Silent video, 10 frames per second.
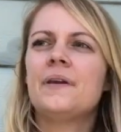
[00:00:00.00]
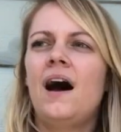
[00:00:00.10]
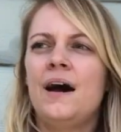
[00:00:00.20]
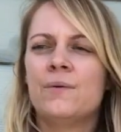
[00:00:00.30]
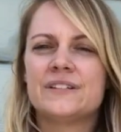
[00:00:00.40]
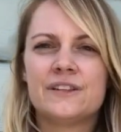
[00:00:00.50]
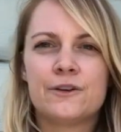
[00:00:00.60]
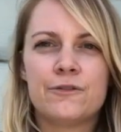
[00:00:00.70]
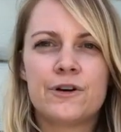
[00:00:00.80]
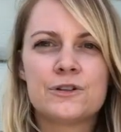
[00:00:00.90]
I wasn't
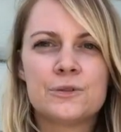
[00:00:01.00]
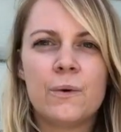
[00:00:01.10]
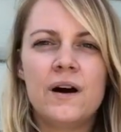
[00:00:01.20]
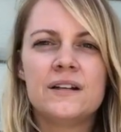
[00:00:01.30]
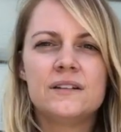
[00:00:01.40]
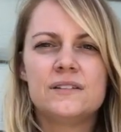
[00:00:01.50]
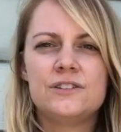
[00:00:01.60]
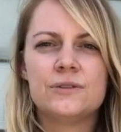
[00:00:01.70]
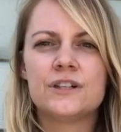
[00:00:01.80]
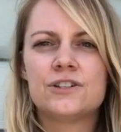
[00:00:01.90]
the first one
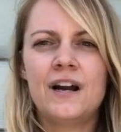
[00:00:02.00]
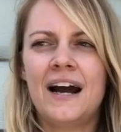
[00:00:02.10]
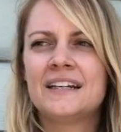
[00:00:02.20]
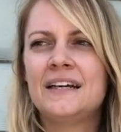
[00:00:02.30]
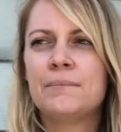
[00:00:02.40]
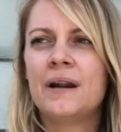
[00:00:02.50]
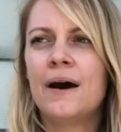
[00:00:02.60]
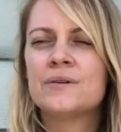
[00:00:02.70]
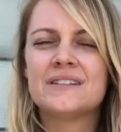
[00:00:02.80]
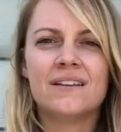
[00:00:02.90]
to contract it, but
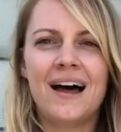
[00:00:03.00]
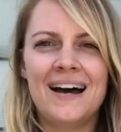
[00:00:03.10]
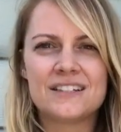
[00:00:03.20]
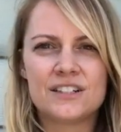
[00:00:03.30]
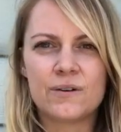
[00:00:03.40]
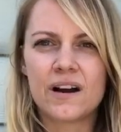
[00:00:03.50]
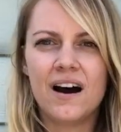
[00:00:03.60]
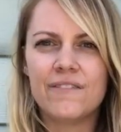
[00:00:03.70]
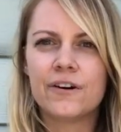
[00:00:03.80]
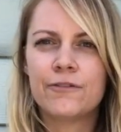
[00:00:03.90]
I was the last to
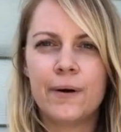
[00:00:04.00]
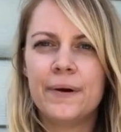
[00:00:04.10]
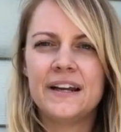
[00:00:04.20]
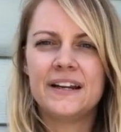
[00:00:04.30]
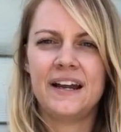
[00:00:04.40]
recover from it.